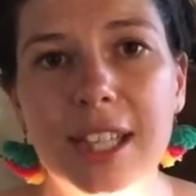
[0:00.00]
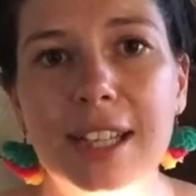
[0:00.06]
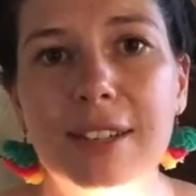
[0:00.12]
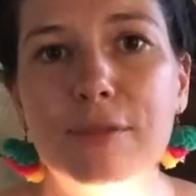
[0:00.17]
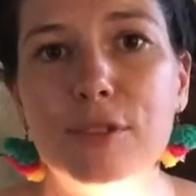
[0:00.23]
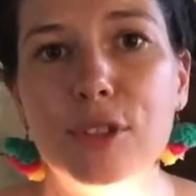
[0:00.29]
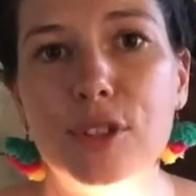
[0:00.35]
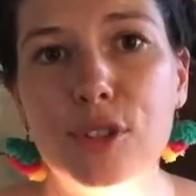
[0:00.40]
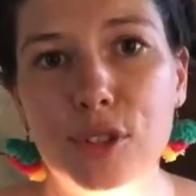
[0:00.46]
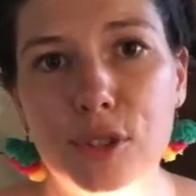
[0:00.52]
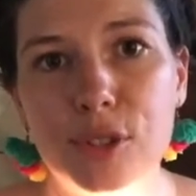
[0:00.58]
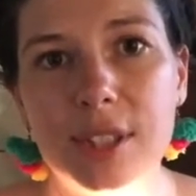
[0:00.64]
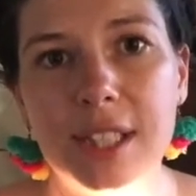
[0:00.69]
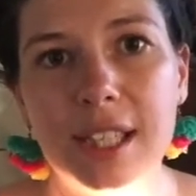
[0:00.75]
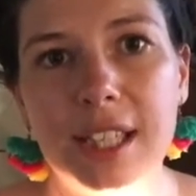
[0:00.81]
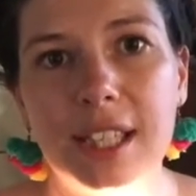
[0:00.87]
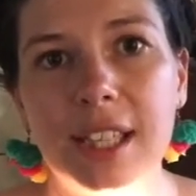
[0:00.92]
and
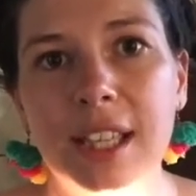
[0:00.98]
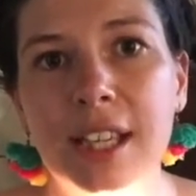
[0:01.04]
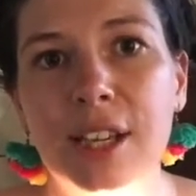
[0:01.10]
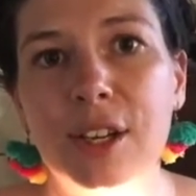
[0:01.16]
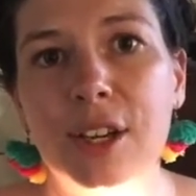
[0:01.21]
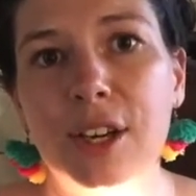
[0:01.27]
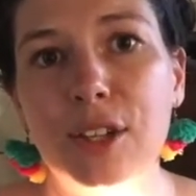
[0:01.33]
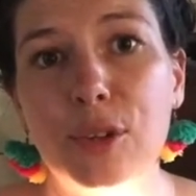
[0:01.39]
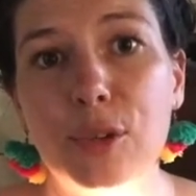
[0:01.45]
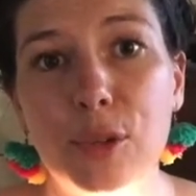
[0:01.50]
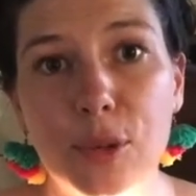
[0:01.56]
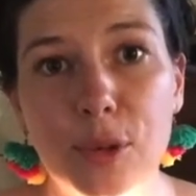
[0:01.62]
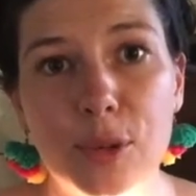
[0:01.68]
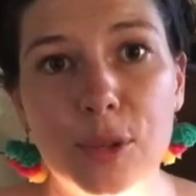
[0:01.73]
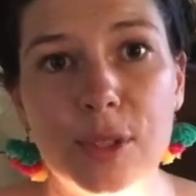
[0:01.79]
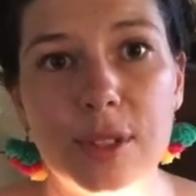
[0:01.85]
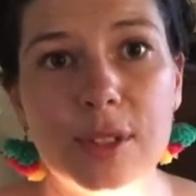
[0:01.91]
reducing your
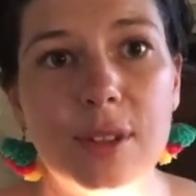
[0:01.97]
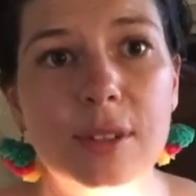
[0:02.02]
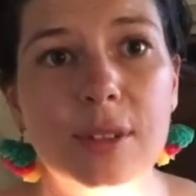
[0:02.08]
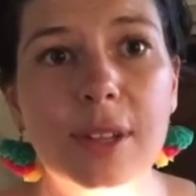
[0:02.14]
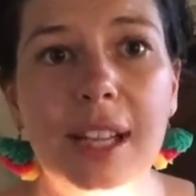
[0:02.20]
cortisol.